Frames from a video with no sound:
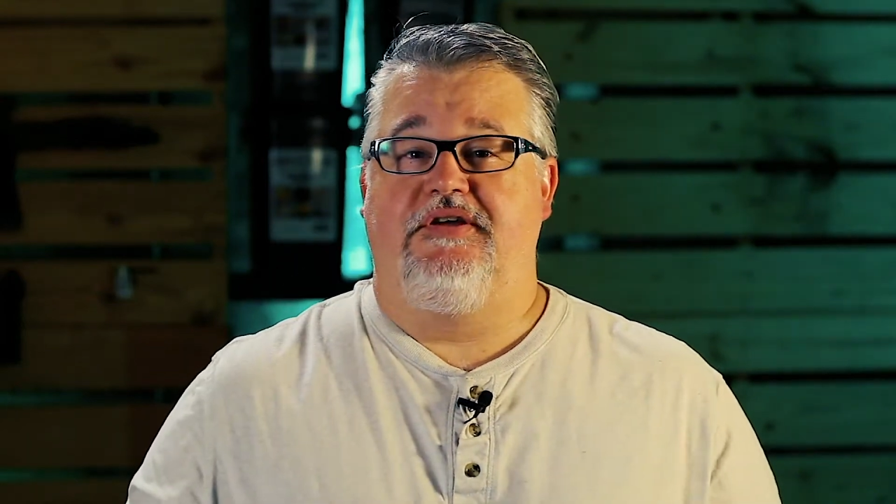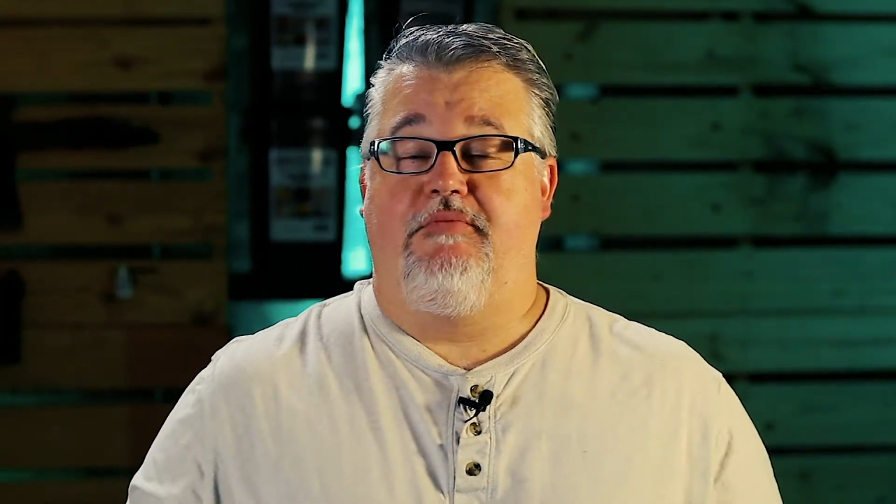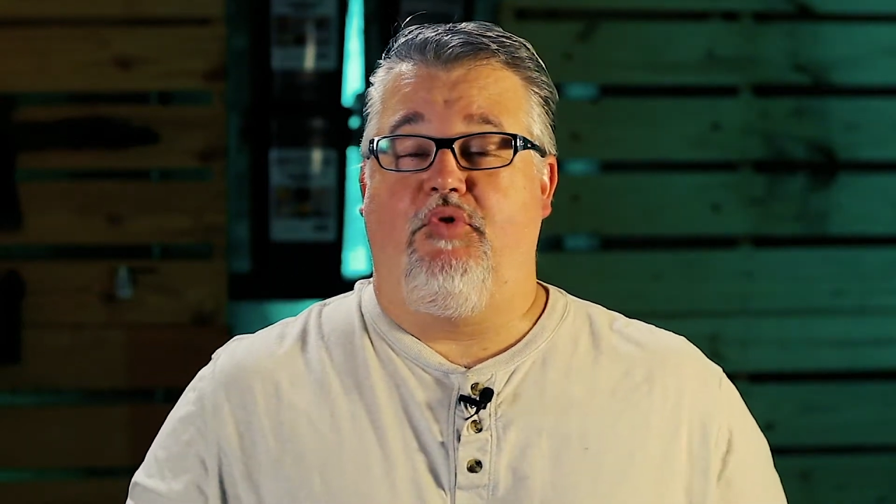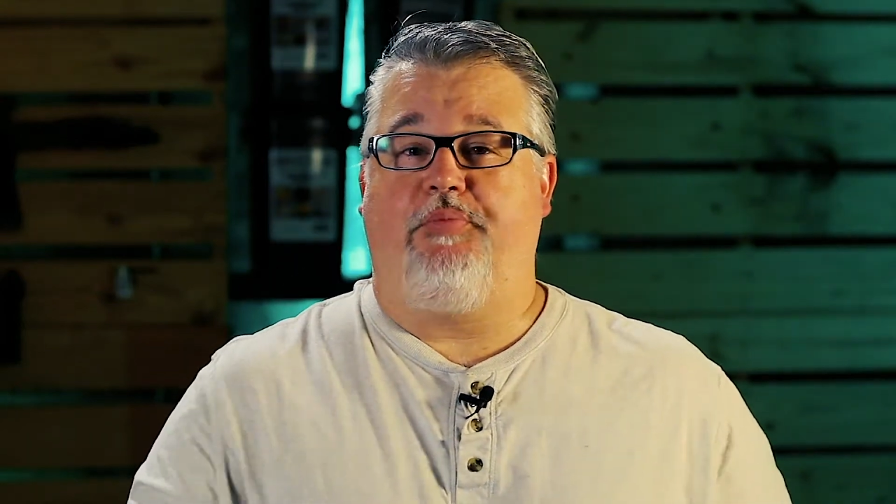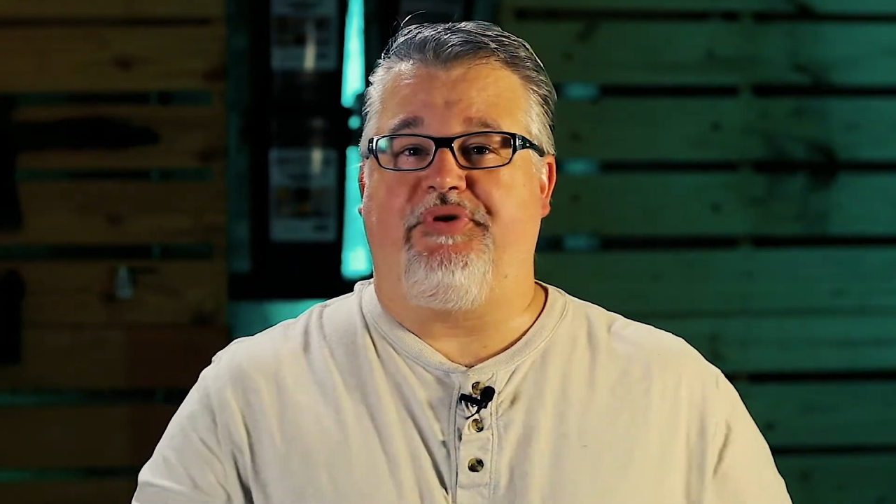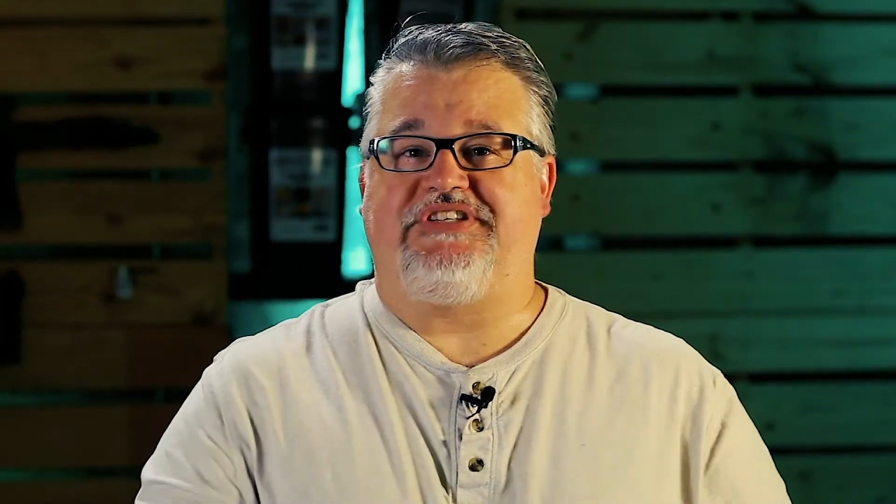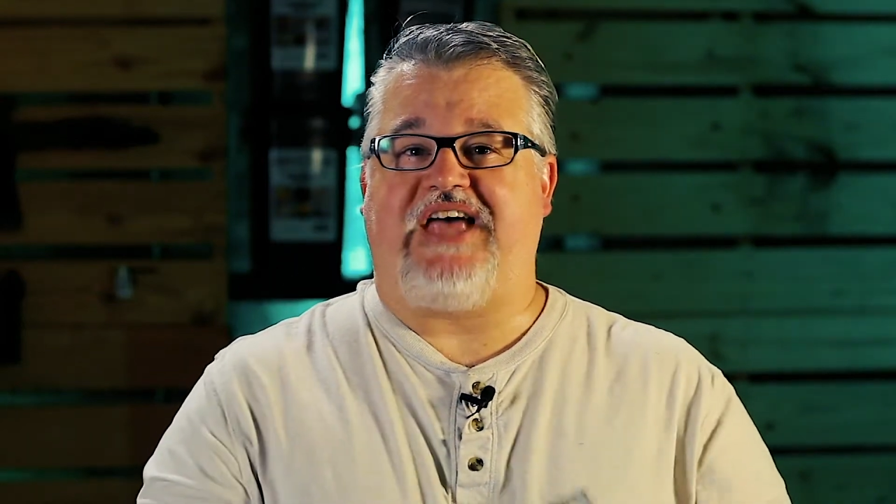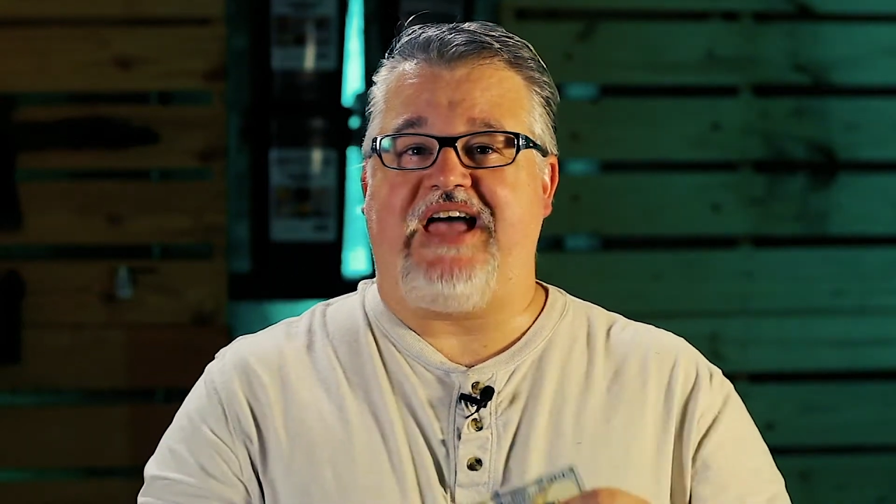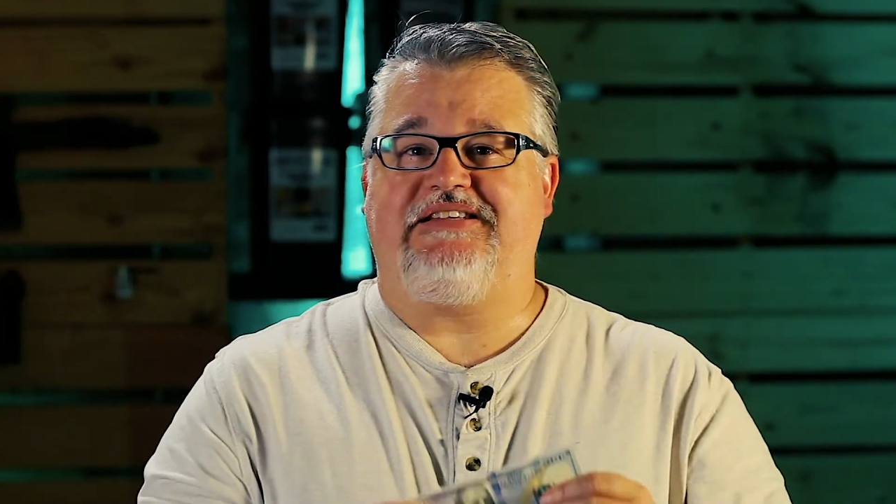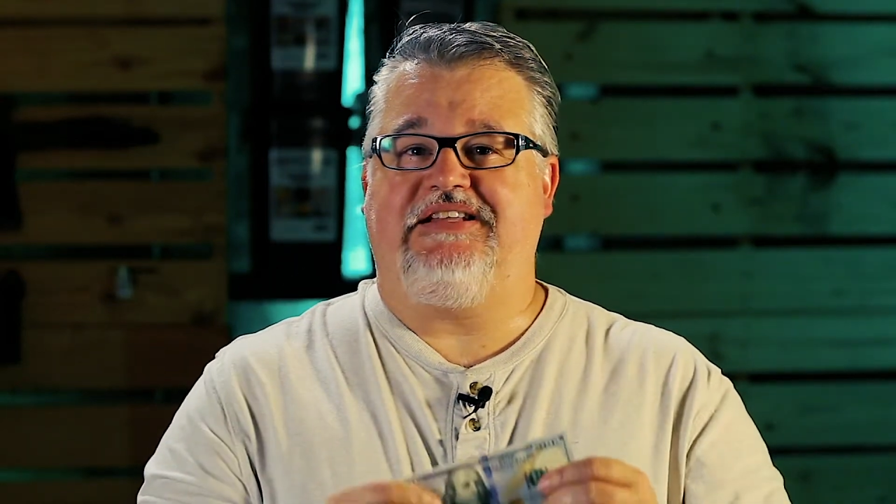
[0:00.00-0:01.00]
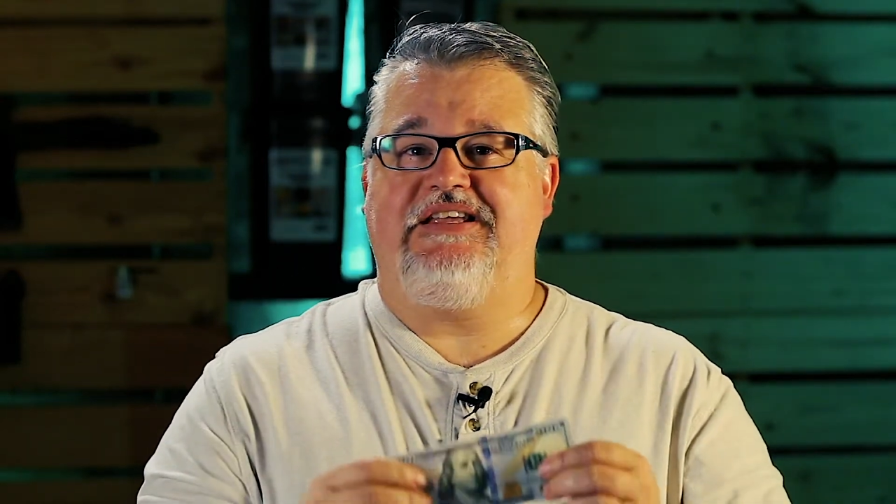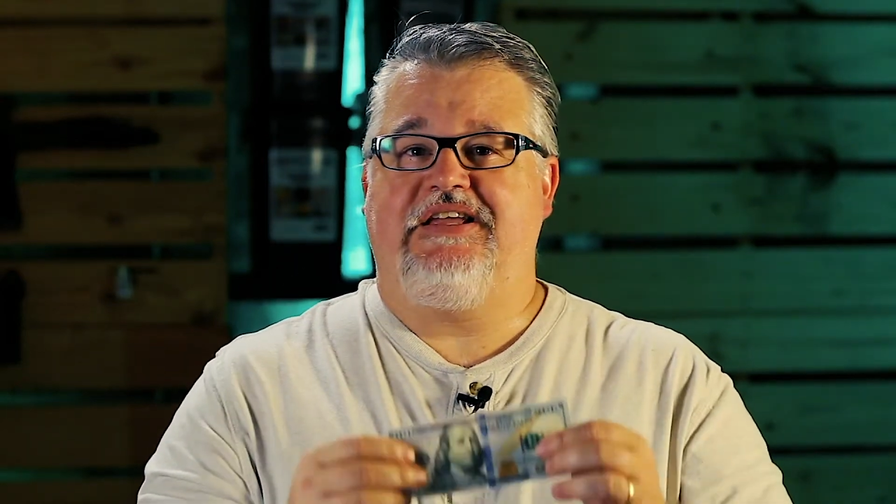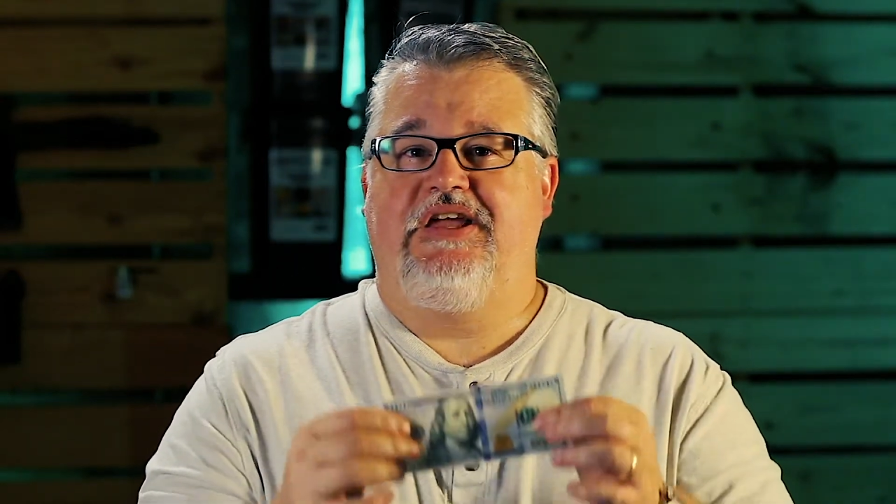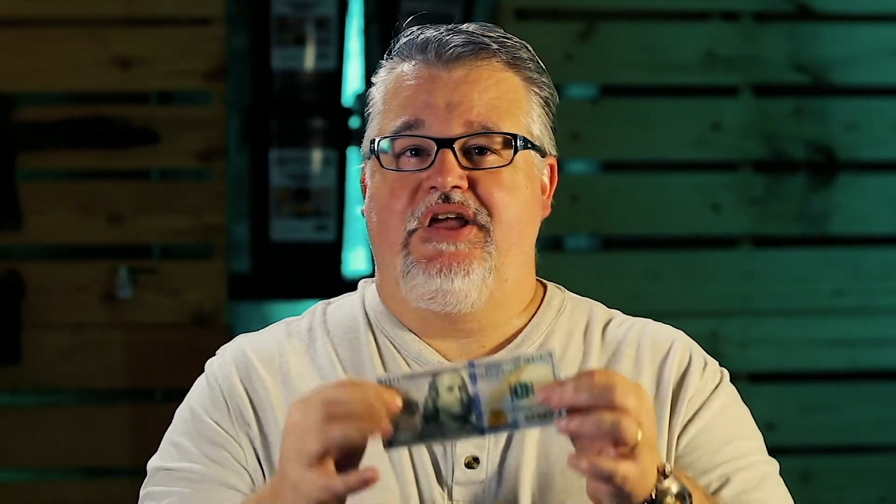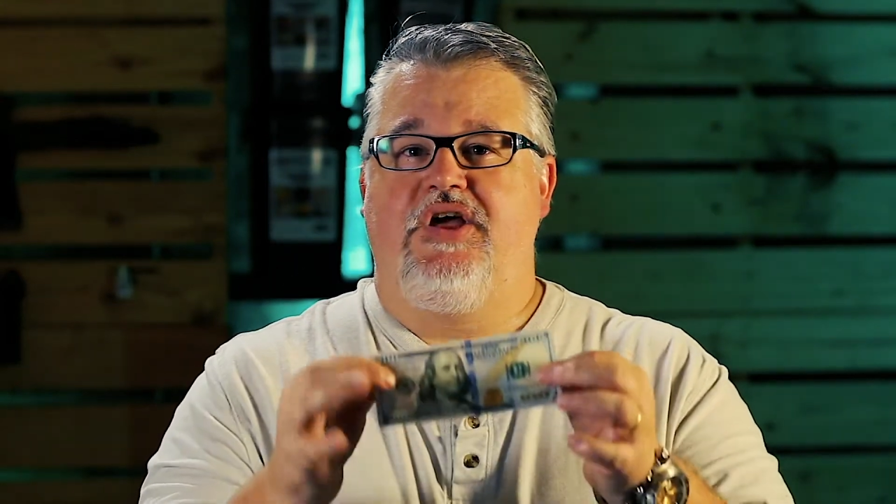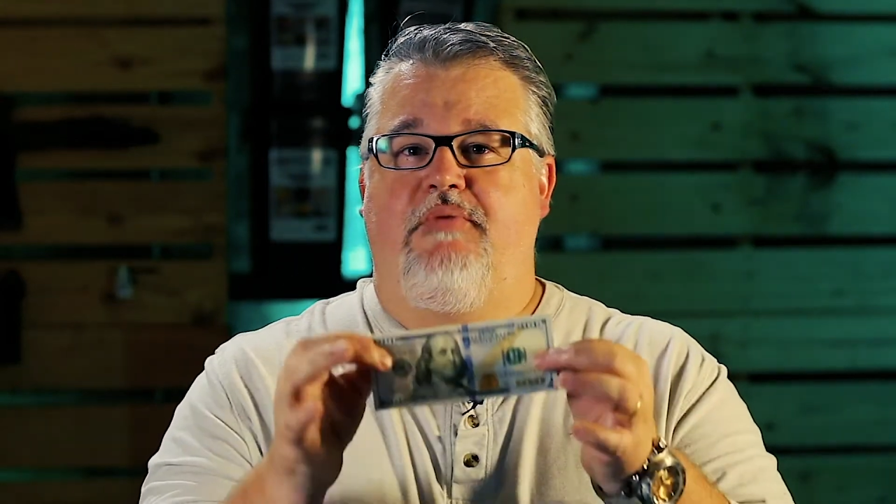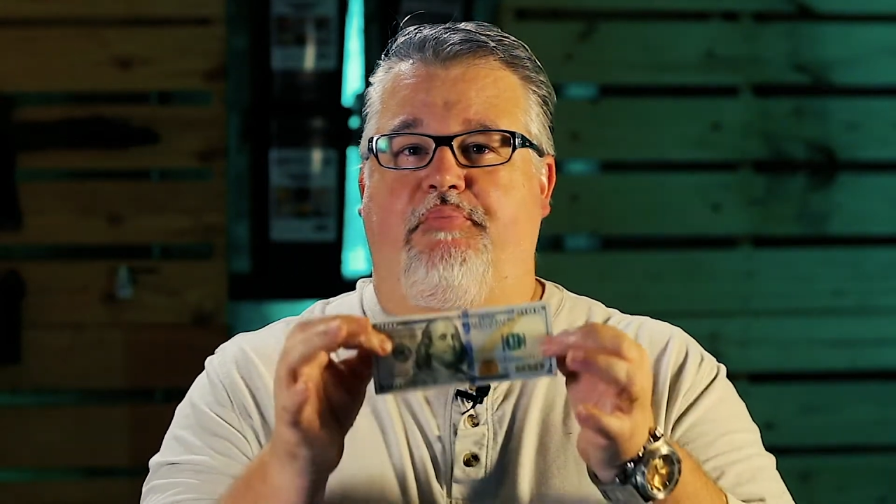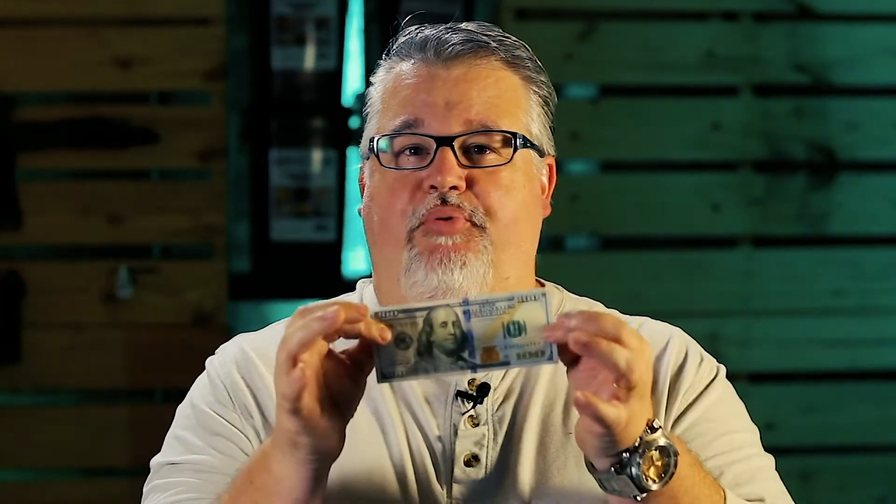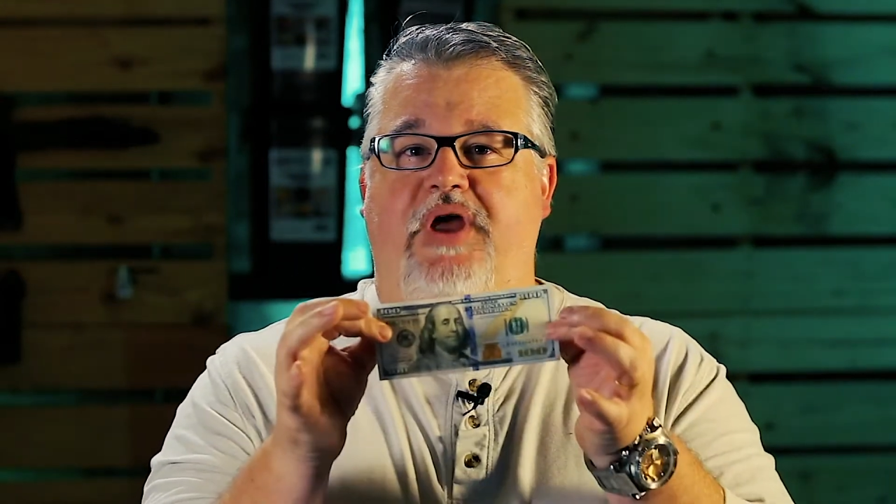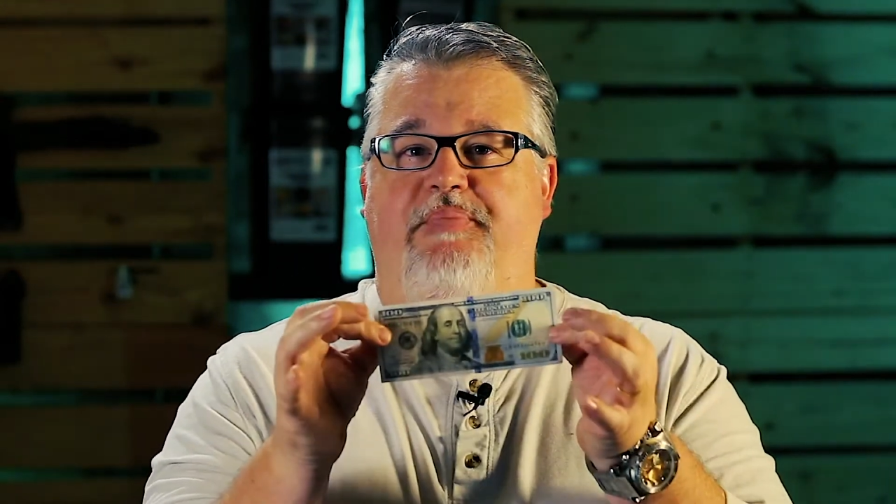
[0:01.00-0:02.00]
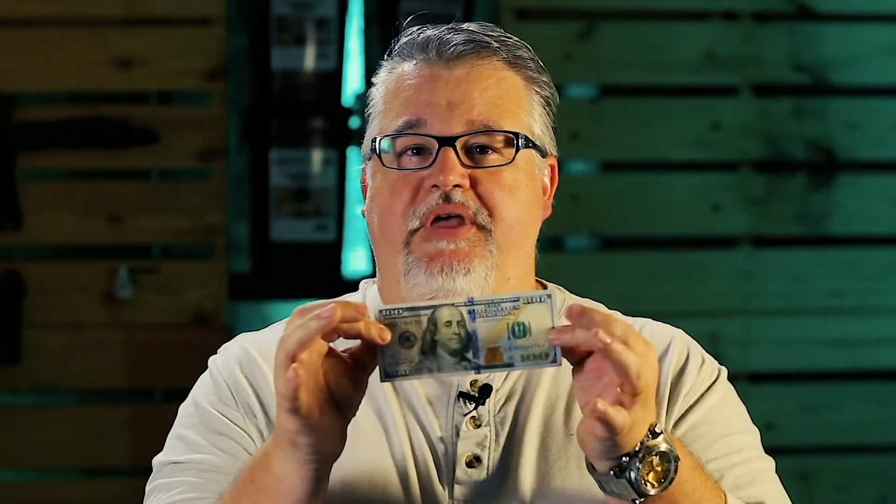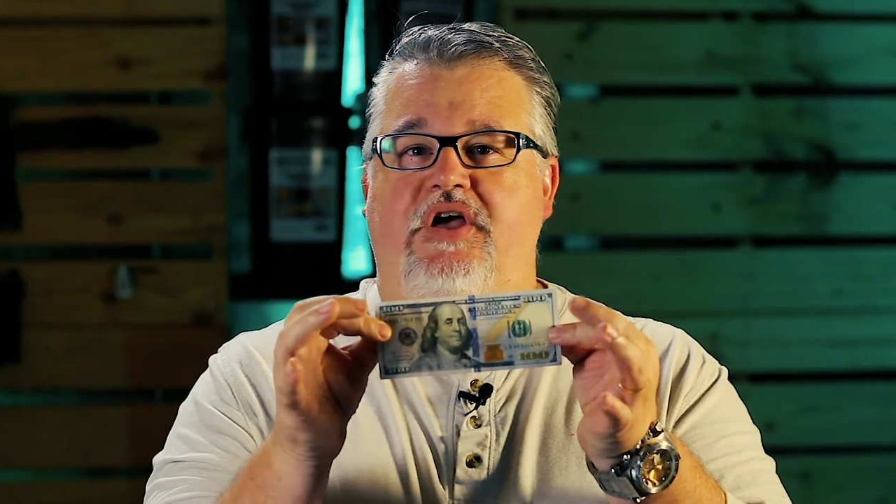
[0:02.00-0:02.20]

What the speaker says: More precisely, prepping